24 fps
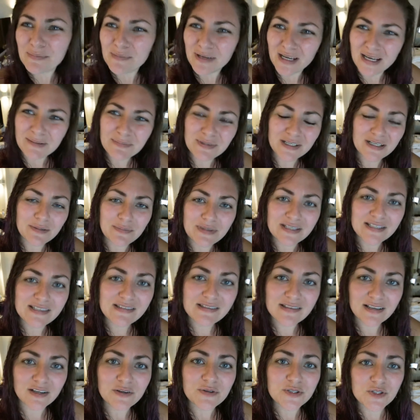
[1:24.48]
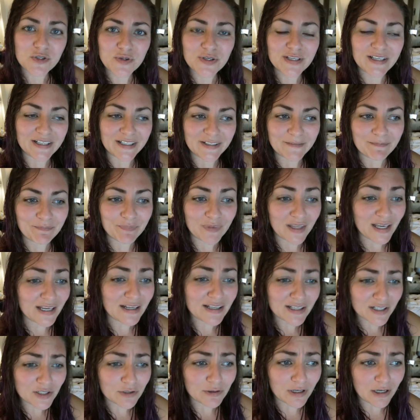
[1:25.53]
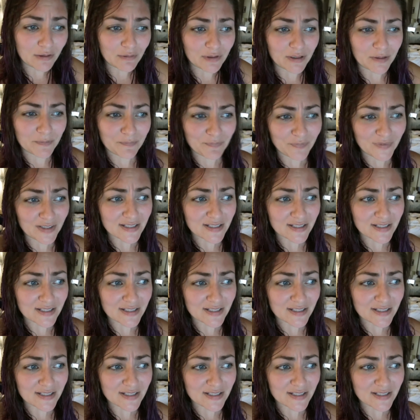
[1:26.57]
I'm gonna miss Costa Rica and Nicaragua